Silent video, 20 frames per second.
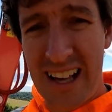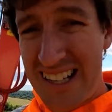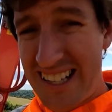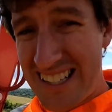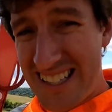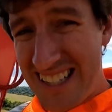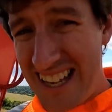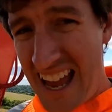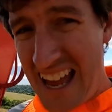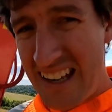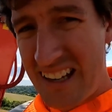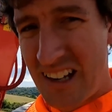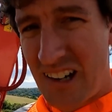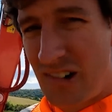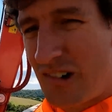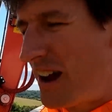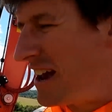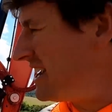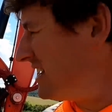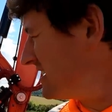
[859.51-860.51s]
Like a
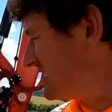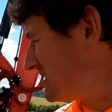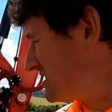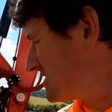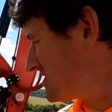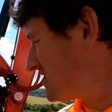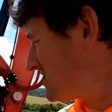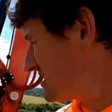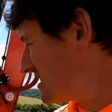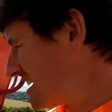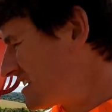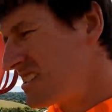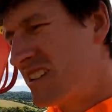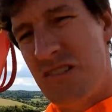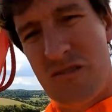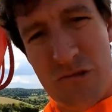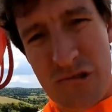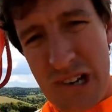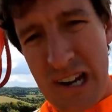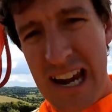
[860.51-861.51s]
standard grader just
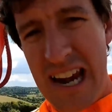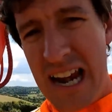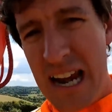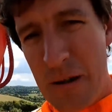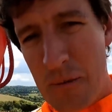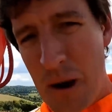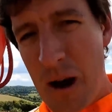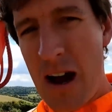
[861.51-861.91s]
doesn't really